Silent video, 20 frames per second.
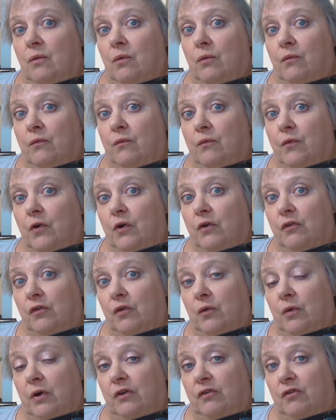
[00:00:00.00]
First
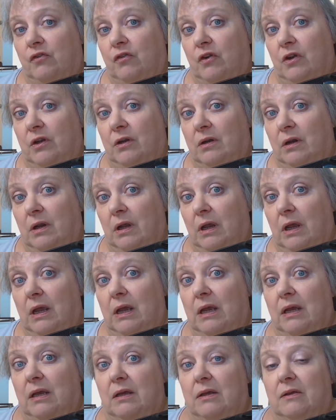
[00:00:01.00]
question
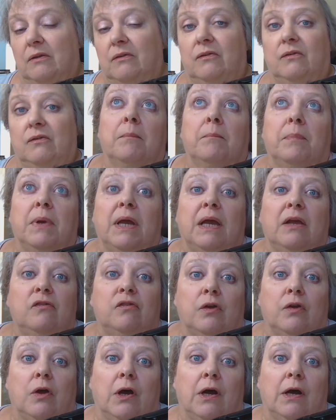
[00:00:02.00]
is
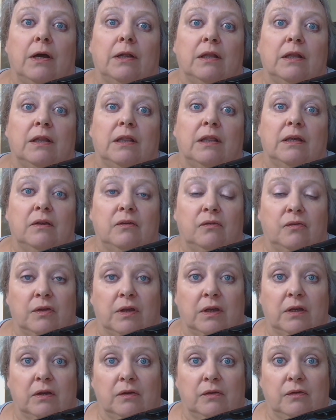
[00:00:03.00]
based on the
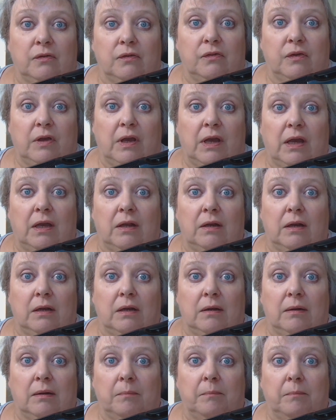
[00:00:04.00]
skills
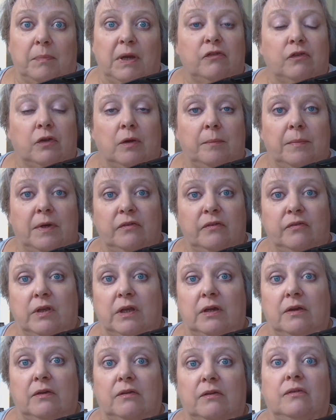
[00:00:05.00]
and based on my
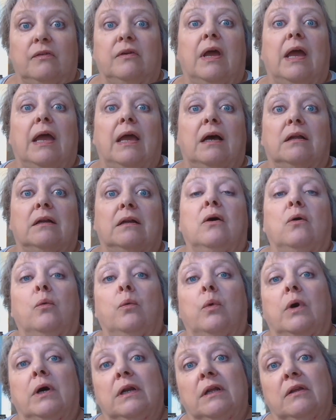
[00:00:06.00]
skills and
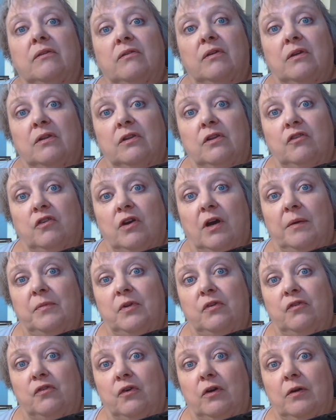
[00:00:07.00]
what is in the job
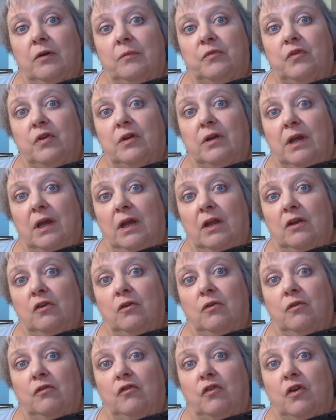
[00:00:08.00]
description, can
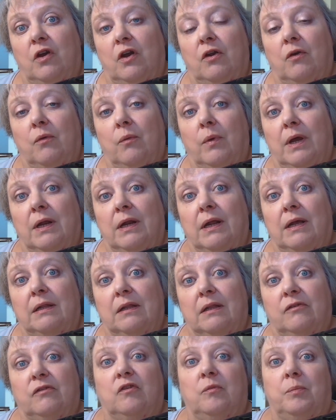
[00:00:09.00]
you generate a
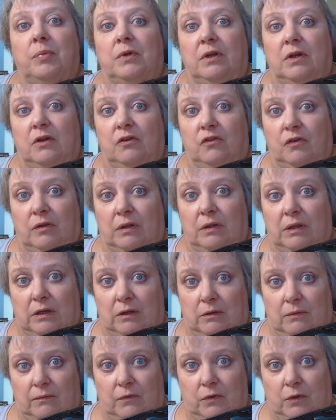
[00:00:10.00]
list of potential
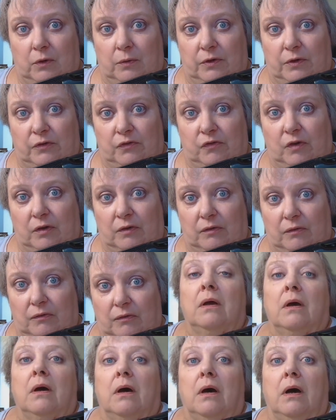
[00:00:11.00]
interview
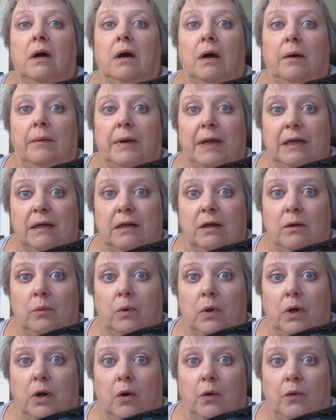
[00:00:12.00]
questions? And it
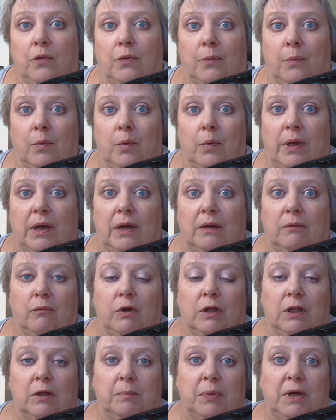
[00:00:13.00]
will go through and
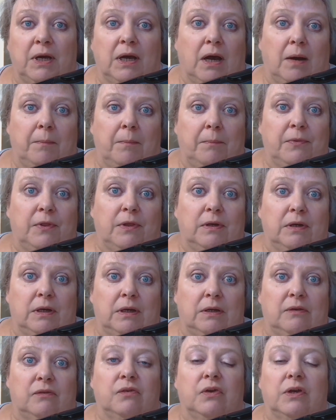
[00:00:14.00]
really pick up
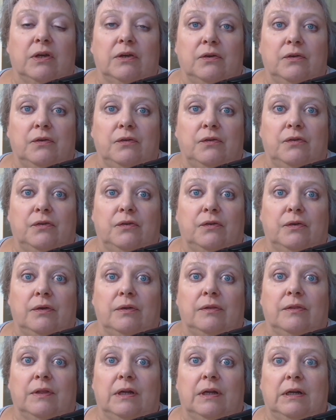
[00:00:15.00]
the skills
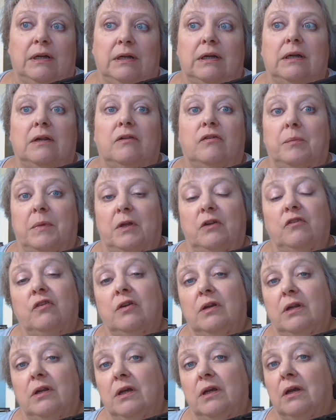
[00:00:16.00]
that it is
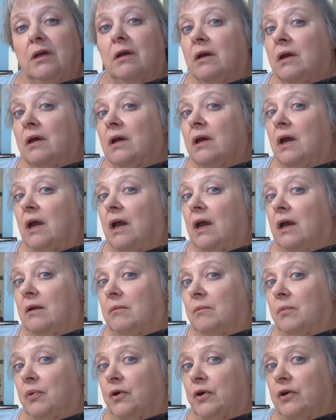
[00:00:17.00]
mentioning
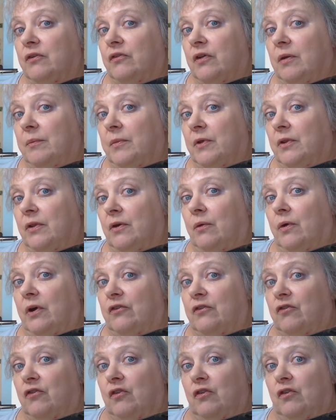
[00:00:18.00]
and put some of the
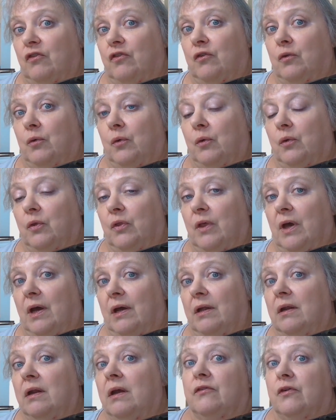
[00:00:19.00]
questions toward
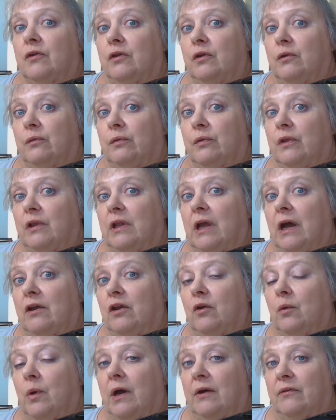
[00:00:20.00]
that. Now
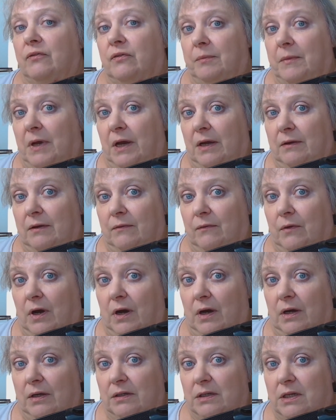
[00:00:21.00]
you have some kind of
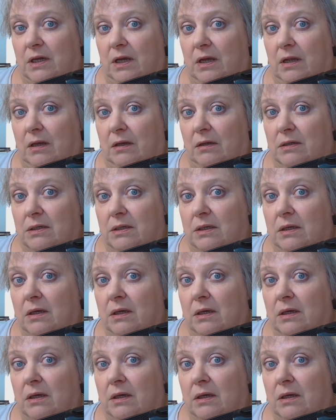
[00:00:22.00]
content.